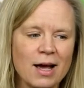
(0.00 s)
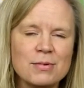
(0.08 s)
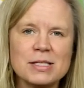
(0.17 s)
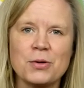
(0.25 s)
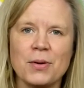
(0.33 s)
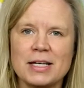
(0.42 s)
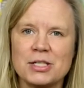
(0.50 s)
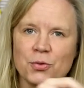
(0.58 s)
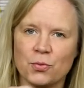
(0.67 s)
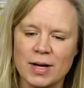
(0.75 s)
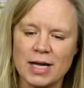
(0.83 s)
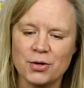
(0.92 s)
I was going to
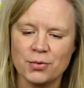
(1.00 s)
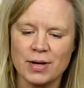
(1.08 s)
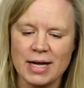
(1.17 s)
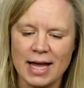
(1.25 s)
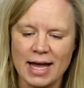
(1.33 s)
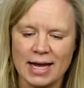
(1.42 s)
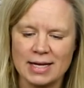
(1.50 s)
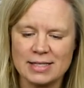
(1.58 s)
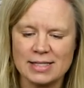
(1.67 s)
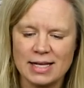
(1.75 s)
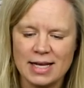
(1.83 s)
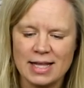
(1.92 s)

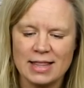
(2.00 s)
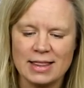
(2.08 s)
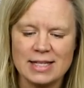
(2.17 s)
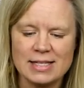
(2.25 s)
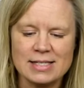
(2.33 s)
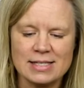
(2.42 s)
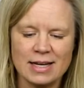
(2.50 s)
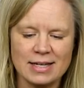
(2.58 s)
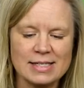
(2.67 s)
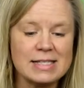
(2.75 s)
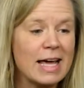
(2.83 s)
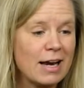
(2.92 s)
recreate this
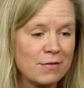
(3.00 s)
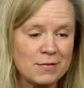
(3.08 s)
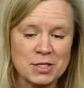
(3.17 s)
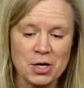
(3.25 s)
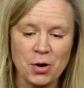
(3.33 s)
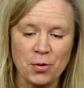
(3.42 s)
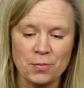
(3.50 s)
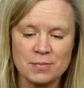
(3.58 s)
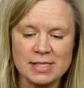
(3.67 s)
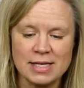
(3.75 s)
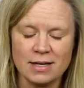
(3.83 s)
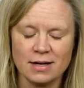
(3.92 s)
set of
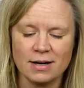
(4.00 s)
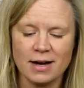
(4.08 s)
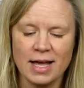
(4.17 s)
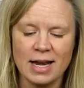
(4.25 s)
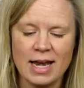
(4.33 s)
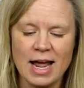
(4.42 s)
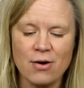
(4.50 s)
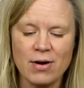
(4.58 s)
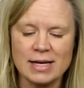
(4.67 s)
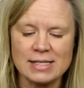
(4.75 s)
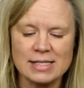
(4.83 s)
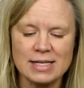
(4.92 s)
domes here. And now
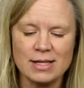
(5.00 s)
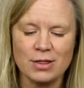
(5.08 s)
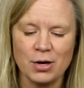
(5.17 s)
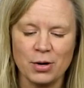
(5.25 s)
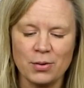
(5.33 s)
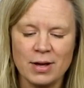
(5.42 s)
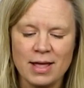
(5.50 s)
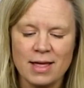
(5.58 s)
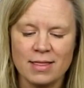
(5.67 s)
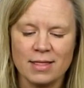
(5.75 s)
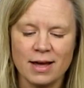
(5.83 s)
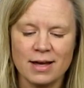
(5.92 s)
I see though
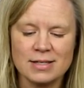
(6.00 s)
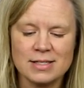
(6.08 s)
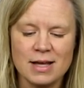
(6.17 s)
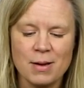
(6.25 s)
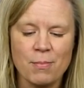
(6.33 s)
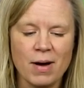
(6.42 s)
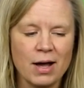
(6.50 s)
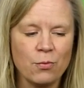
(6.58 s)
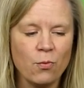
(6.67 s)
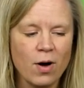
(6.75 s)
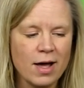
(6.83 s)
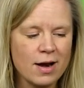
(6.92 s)
that my
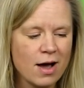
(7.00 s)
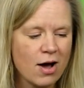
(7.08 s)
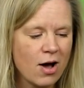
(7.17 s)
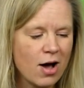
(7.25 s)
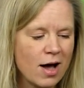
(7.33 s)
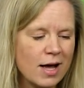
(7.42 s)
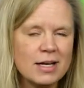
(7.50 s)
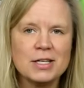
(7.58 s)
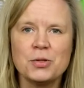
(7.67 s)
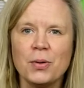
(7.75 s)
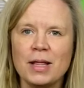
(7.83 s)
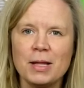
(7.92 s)
one
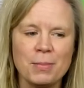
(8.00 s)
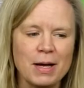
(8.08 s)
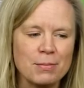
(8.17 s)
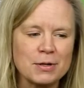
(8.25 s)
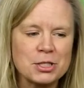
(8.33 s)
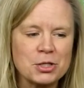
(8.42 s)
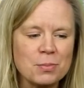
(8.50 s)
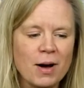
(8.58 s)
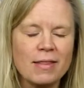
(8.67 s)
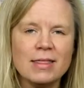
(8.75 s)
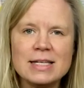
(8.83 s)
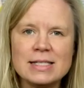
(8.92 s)
odd toilet paper tube
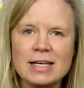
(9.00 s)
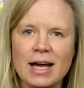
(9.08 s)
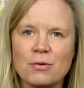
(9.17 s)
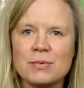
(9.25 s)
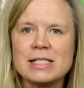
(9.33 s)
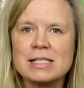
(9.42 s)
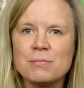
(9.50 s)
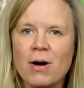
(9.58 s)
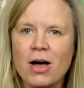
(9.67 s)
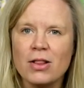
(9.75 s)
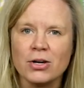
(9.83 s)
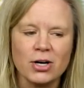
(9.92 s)
on this side was
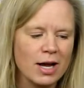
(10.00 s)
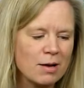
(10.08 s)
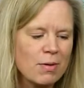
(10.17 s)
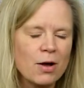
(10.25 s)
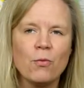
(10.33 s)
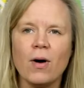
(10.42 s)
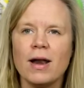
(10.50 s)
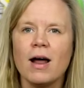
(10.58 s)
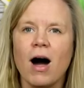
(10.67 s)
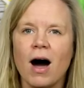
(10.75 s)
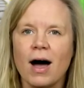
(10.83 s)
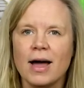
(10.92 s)
smaller and my one
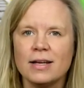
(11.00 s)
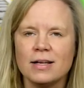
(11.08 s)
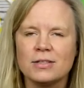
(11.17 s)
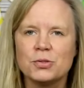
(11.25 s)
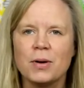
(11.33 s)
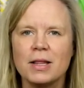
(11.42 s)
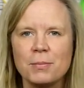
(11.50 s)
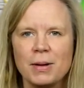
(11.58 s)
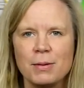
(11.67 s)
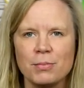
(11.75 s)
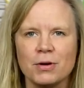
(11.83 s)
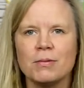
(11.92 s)
odd toilet
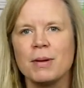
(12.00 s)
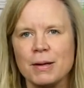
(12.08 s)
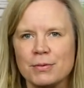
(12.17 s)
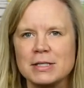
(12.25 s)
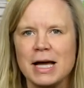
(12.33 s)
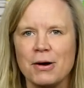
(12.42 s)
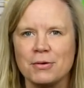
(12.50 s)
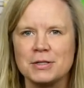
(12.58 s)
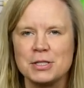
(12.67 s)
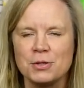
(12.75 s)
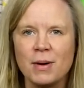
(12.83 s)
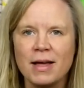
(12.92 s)
paper paper towel
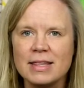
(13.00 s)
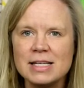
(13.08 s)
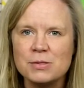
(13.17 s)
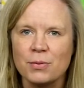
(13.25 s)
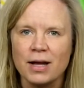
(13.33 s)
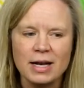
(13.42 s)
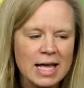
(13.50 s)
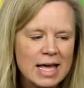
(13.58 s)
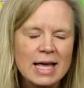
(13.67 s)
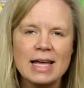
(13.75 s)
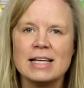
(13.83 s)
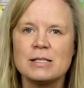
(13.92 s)
tube on this one
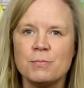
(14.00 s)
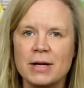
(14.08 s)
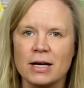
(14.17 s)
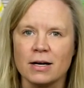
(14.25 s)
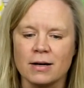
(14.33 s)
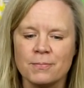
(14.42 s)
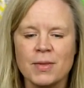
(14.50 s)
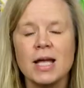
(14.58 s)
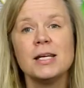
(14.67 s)
is bigger.